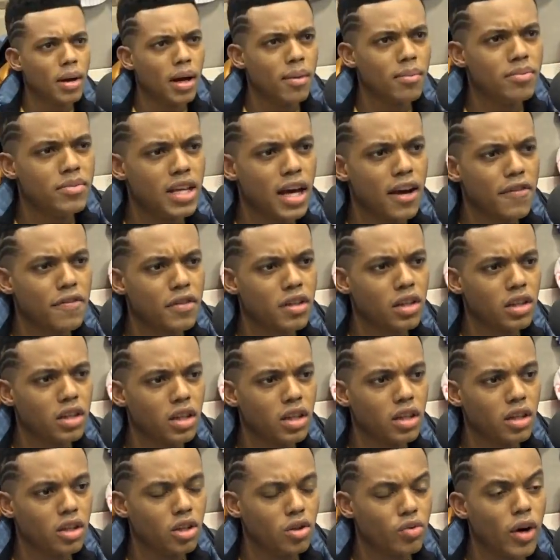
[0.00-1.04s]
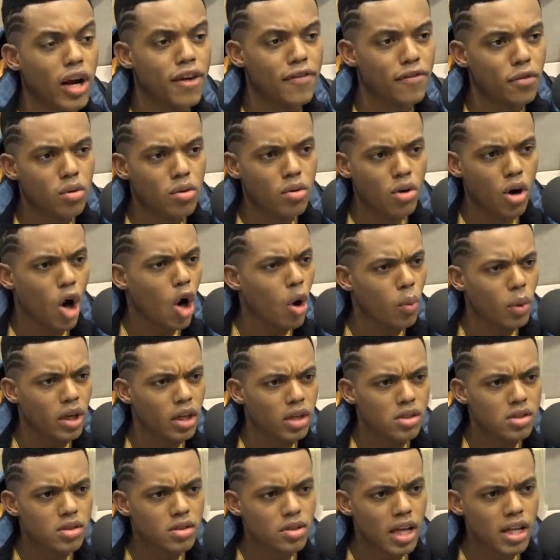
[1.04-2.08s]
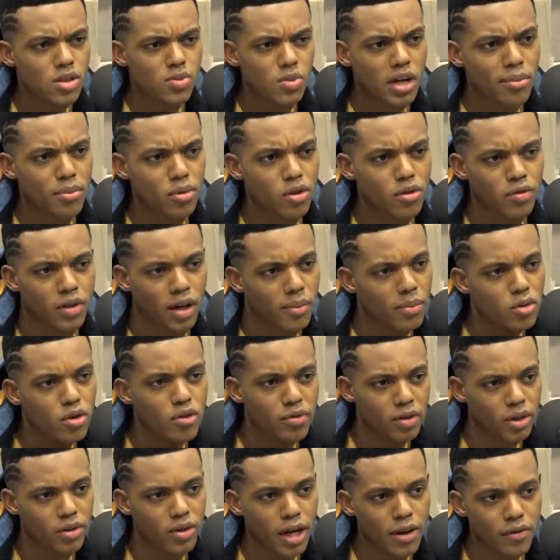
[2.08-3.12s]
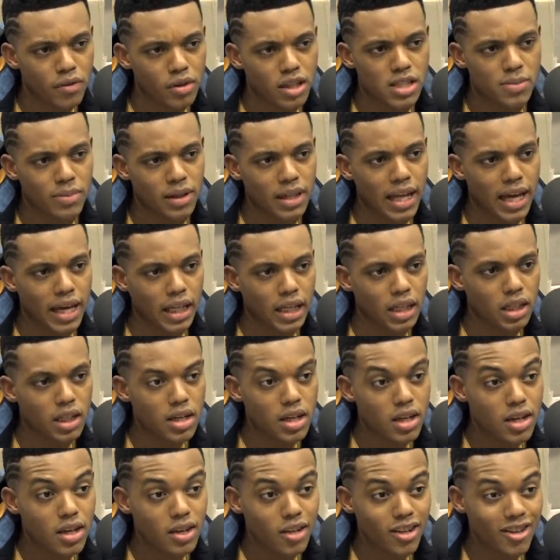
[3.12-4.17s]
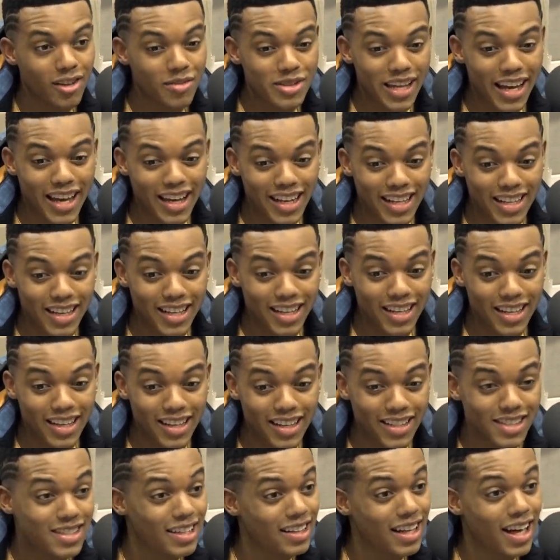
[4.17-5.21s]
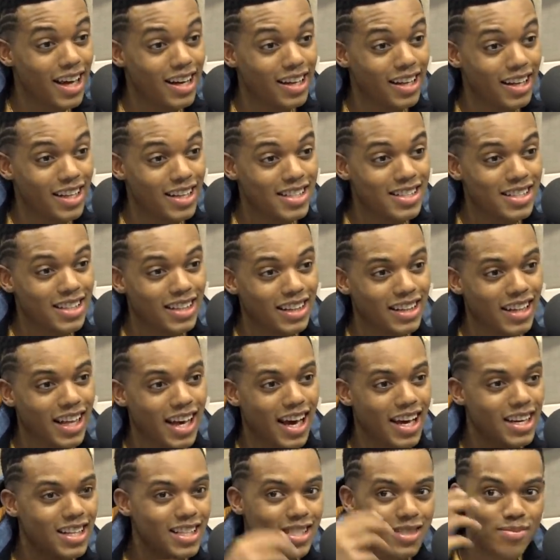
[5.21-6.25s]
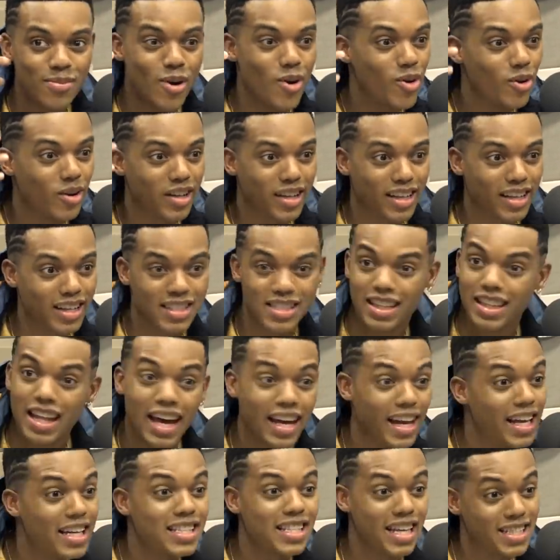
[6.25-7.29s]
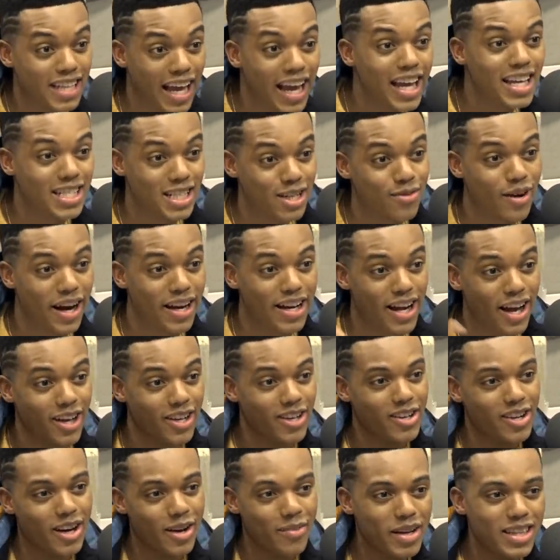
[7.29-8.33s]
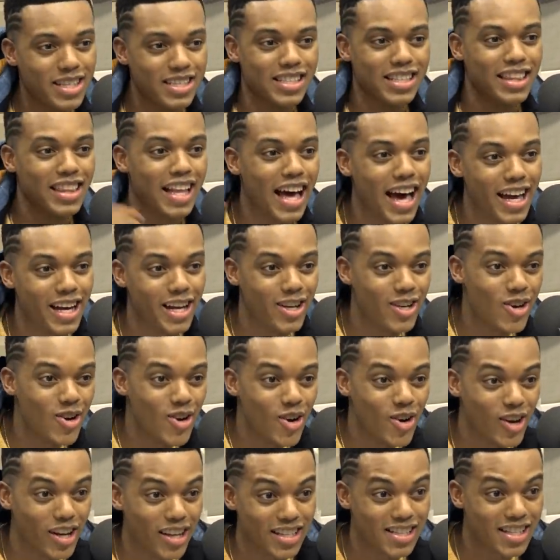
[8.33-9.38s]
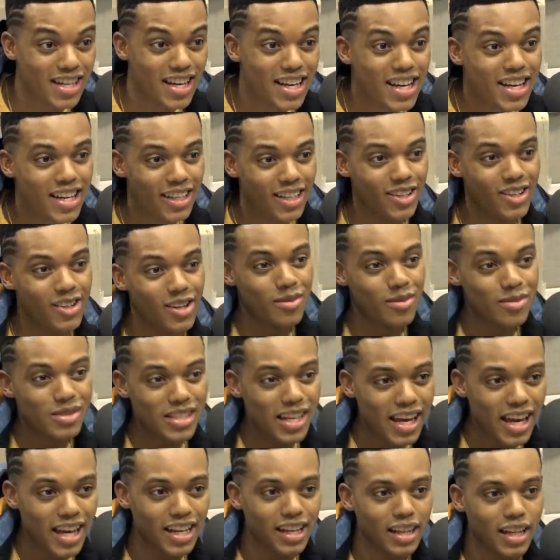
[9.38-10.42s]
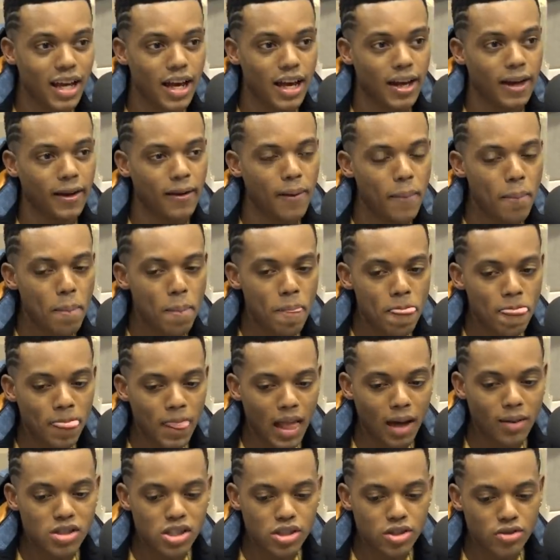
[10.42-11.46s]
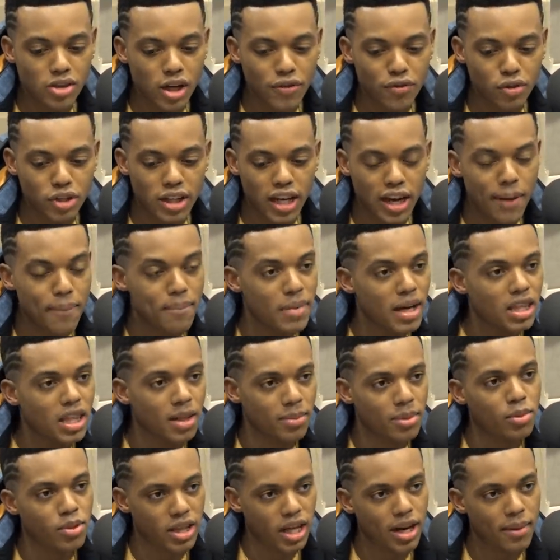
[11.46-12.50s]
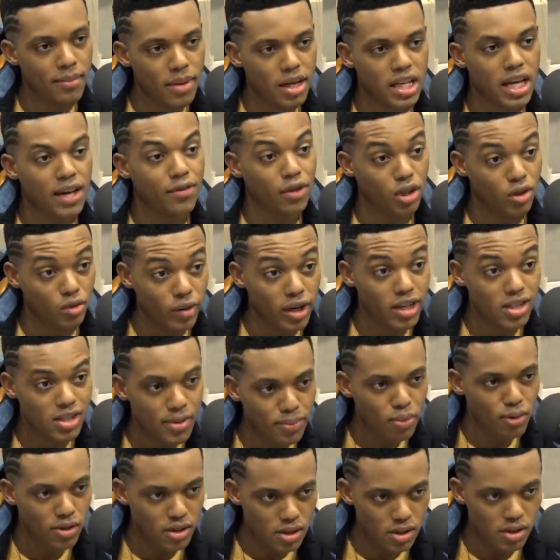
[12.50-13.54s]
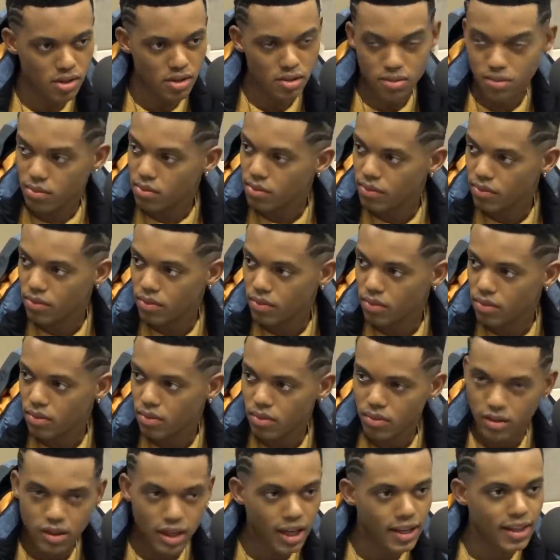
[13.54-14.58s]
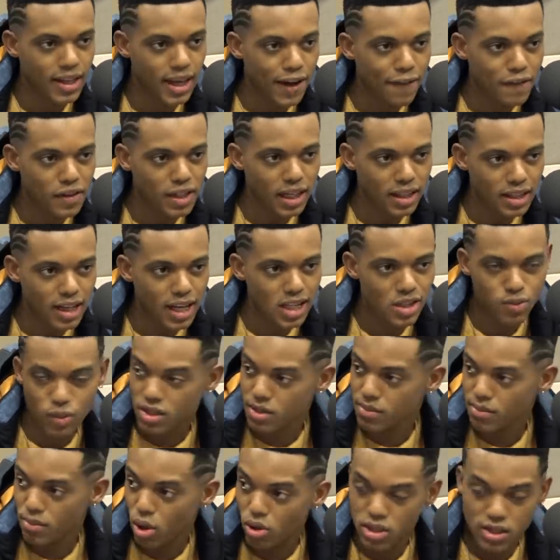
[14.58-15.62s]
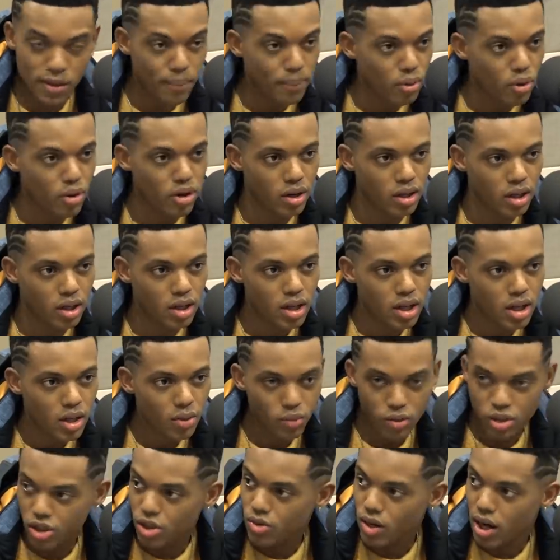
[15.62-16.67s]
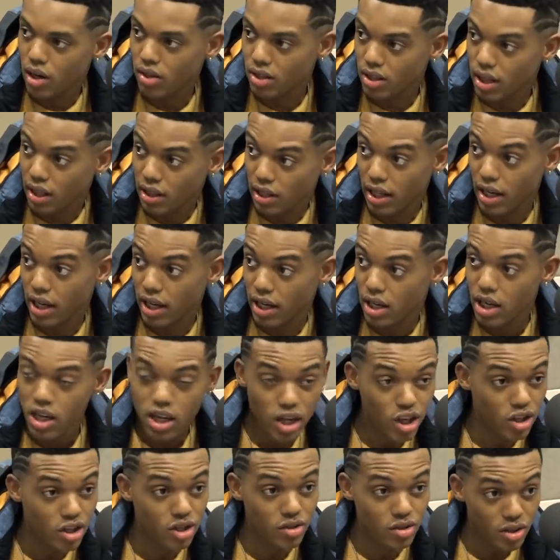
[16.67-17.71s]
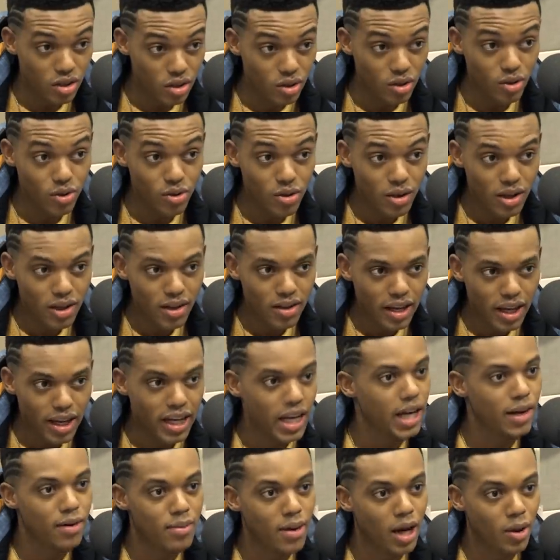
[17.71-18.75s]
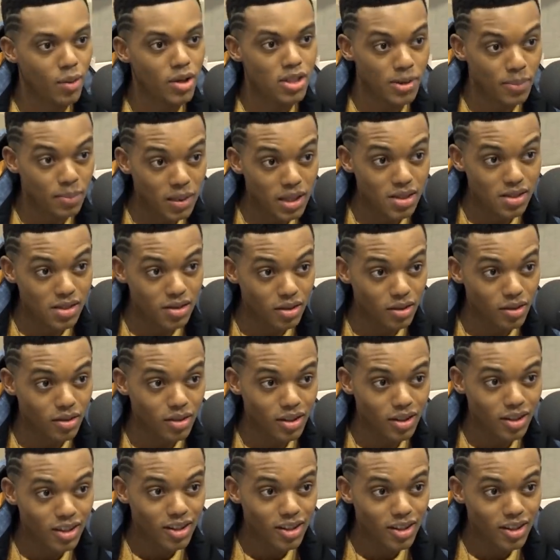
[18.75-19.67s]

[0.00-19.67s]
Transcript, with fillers: I'm definitely grateful always. That's what I move. I move in gratefulness. But like, you know what I'm saying? It, it's a lot of it's a lot of smoke. It's a lot. It's, it's hazy right now. You know what I mean? There's mm-hmm. a lot of noise. You I'm saying? And like, I'm just grateful that I met the people that I met. I have a great support system, mm-hmm. and I feel like that's what's most important when you out in L A and you new and everybody wants a piece of you.